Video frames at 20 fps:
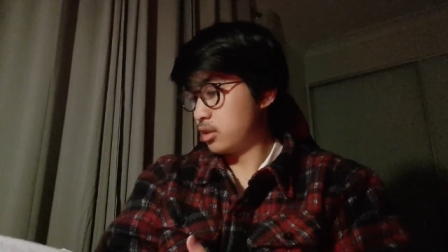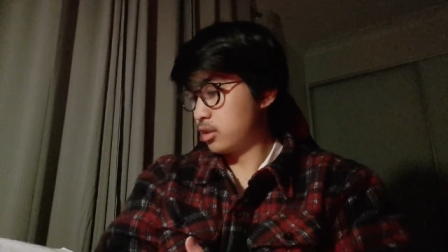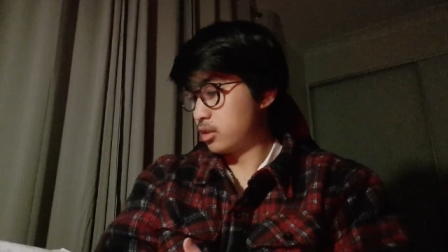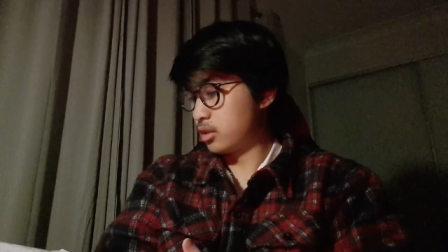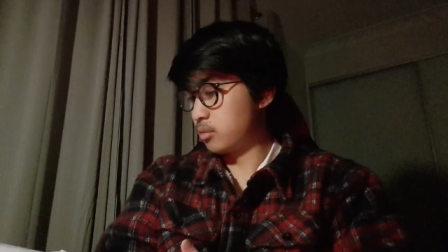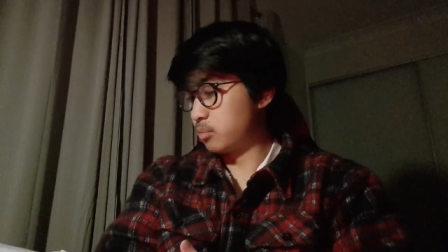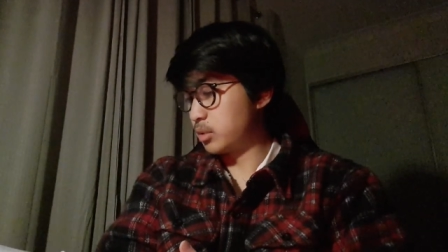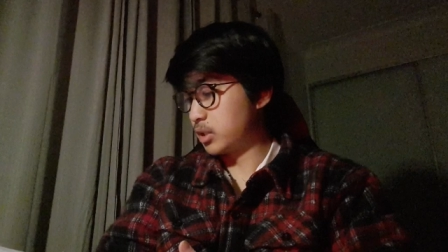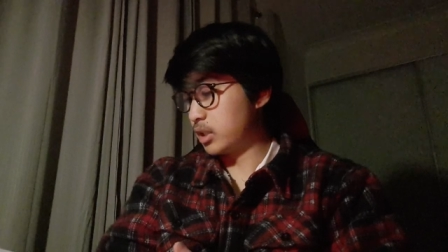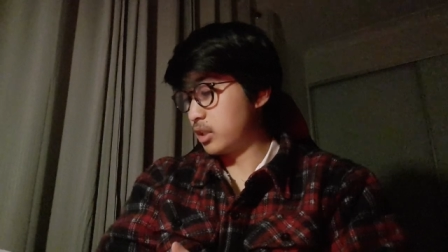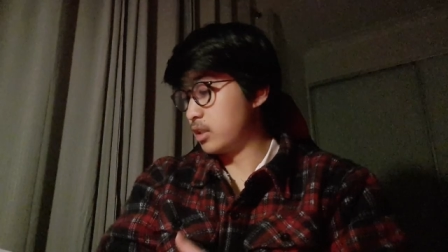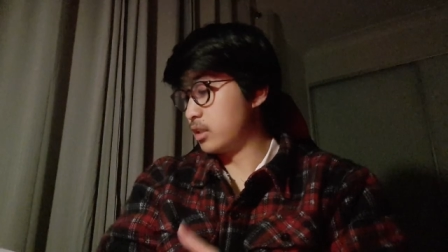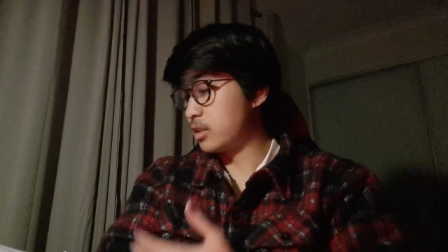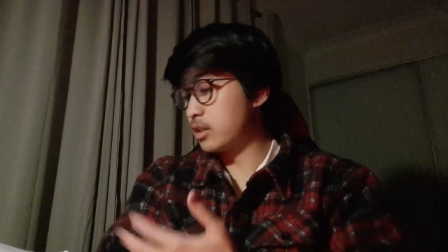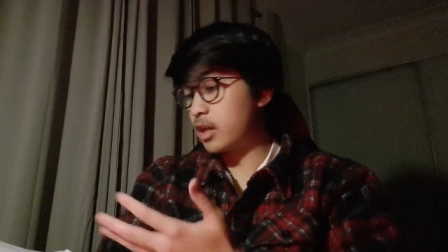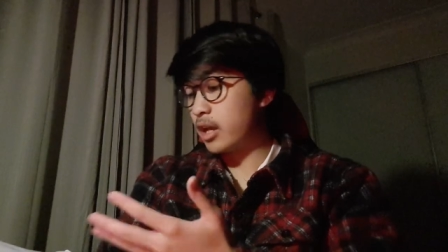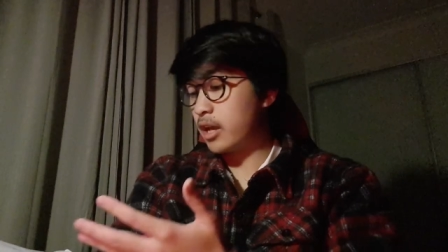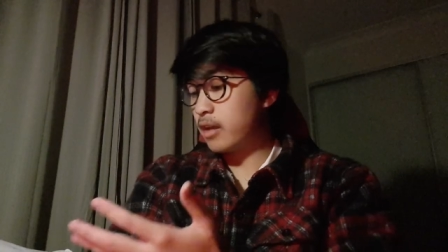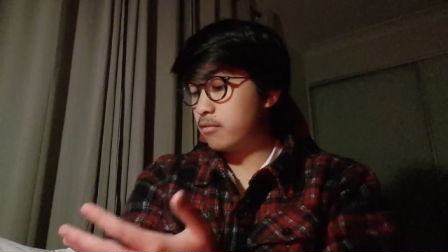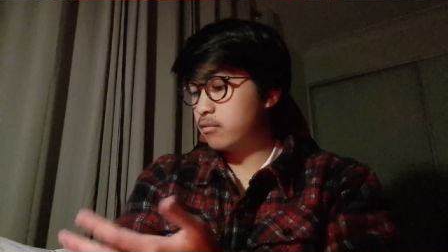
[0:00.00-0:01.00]

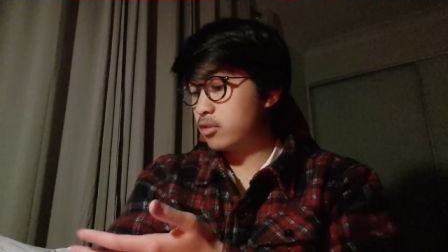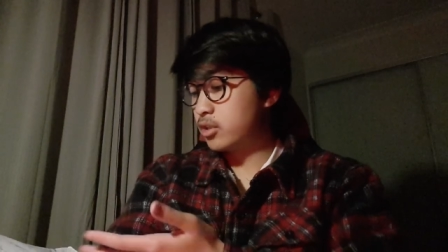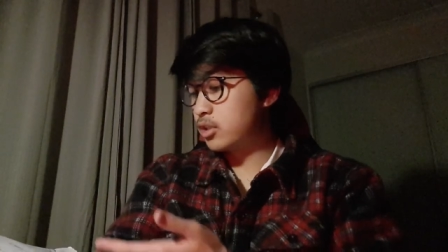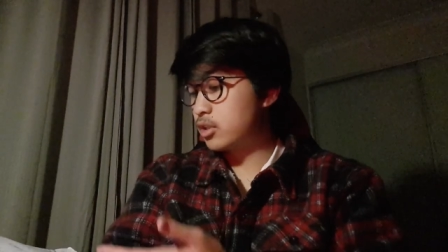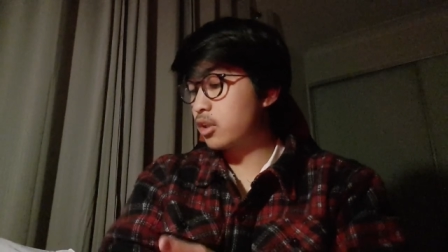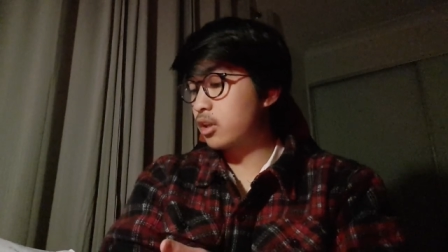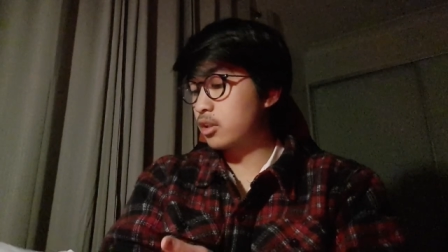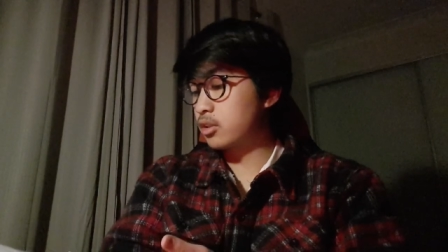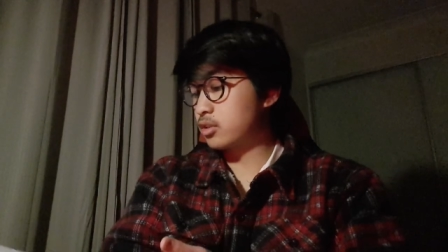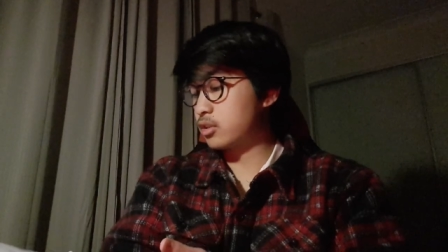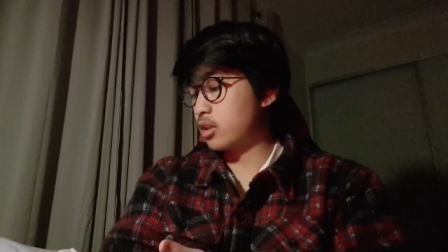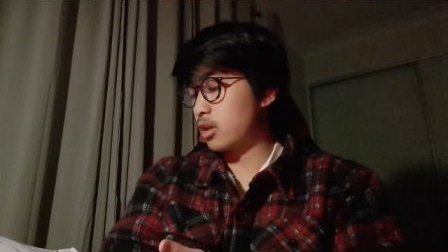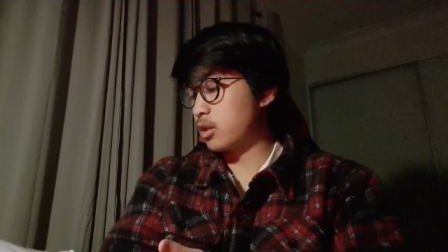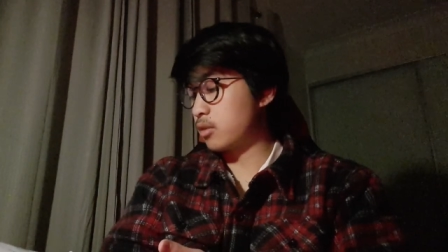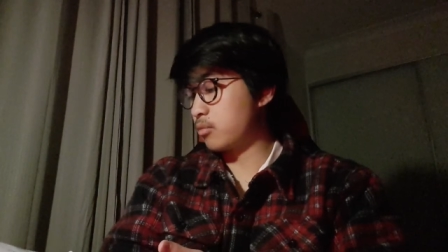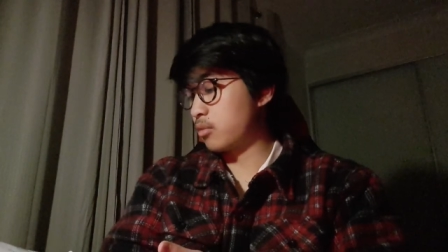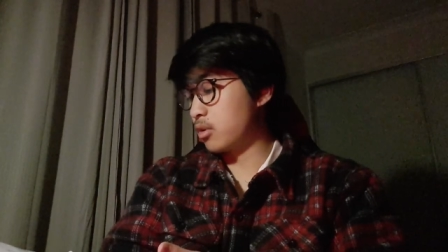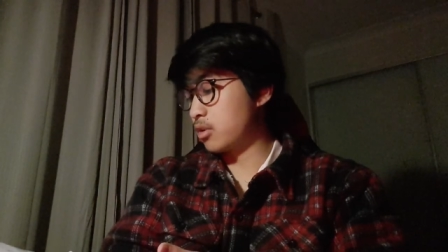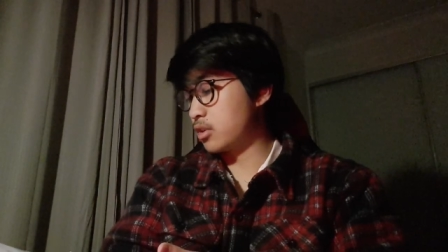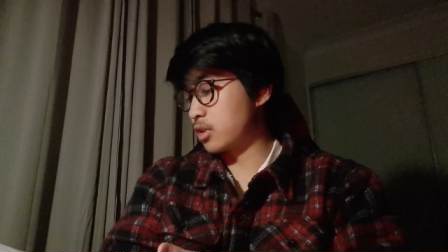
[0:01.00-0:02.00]
completed every task that I
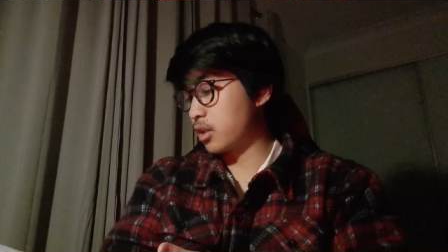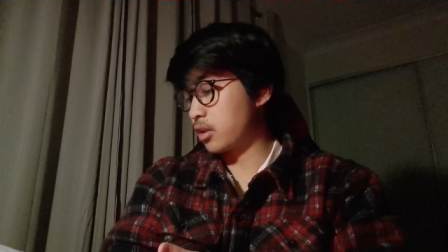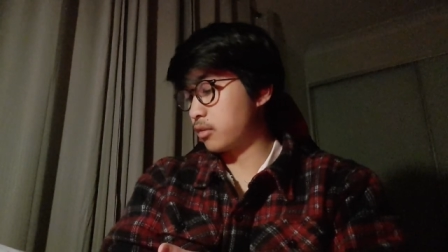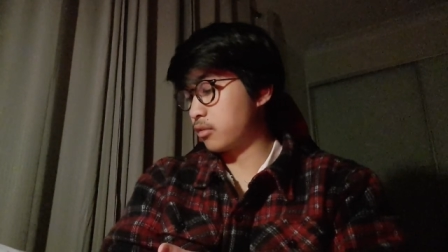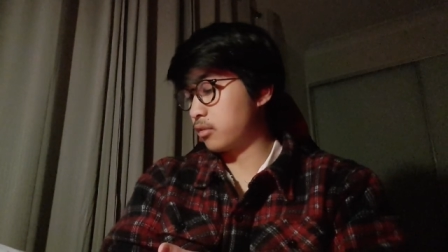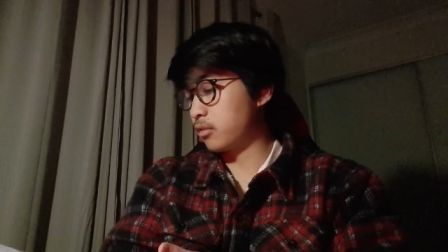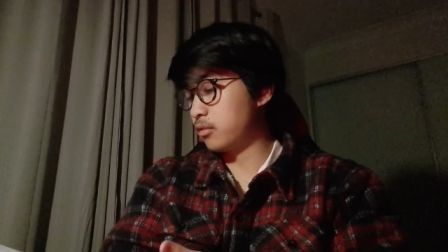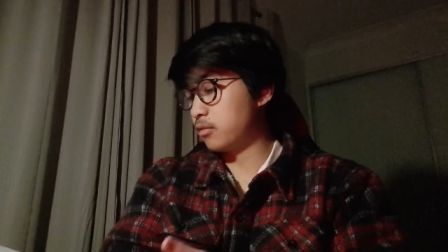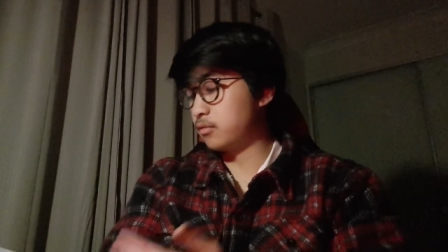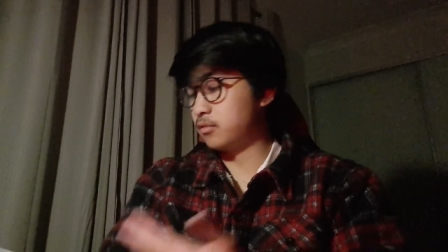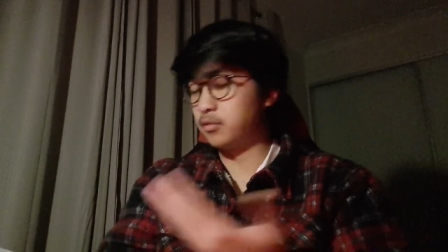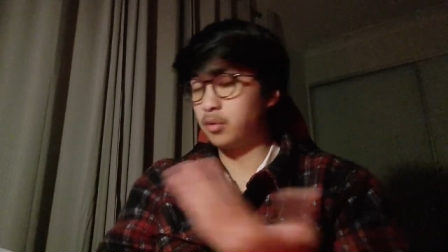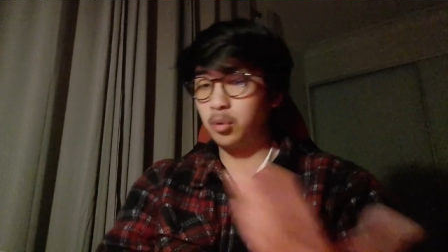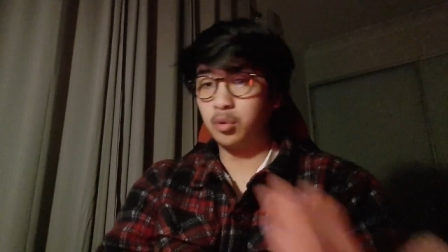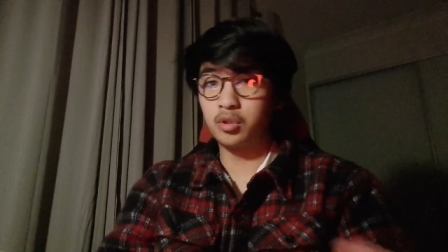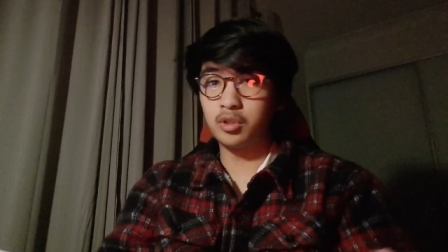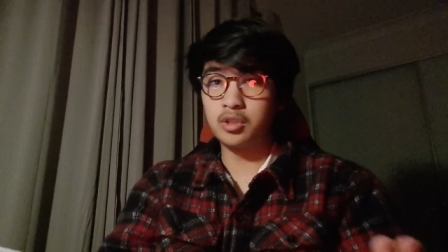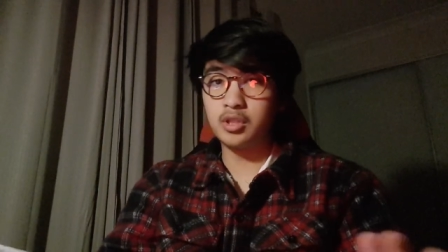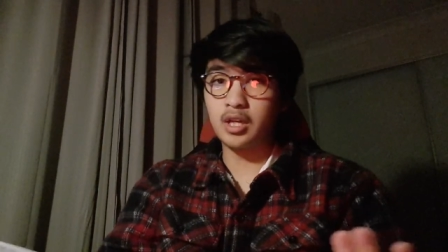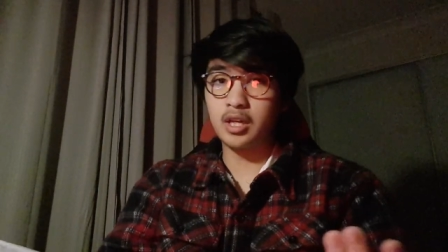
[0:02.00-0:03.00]
wrote down
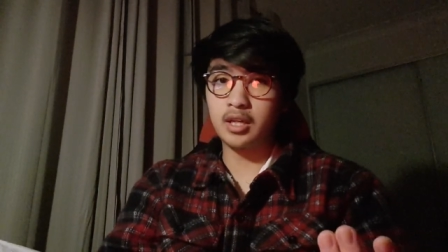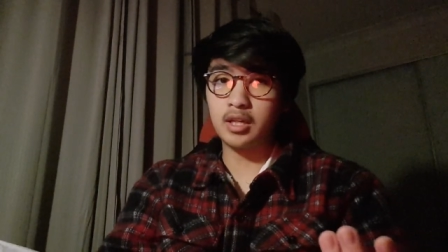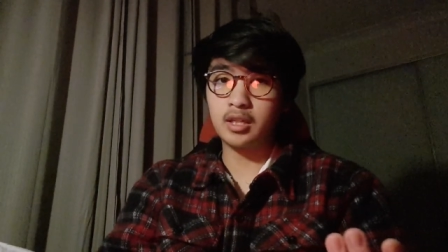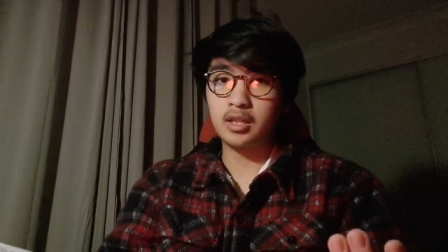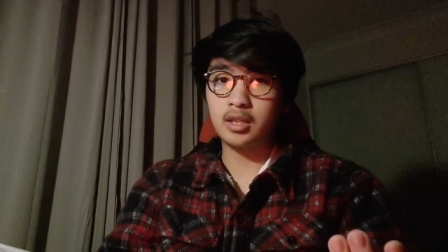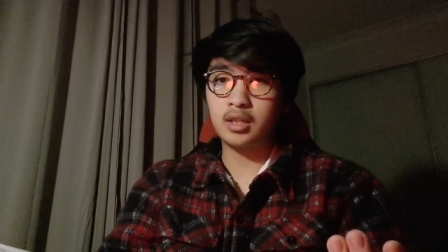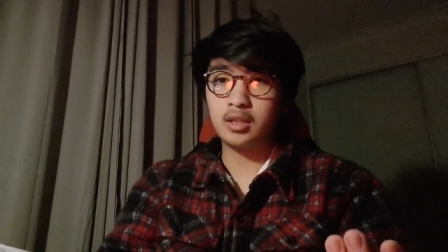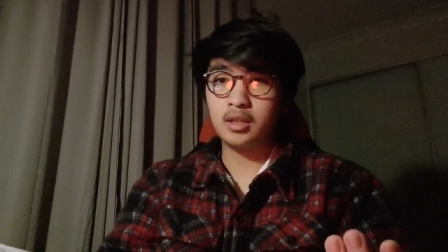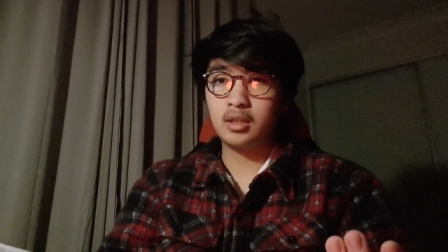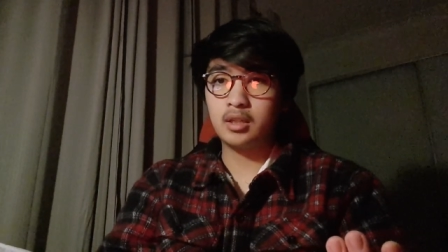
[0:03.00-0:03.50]
for the day,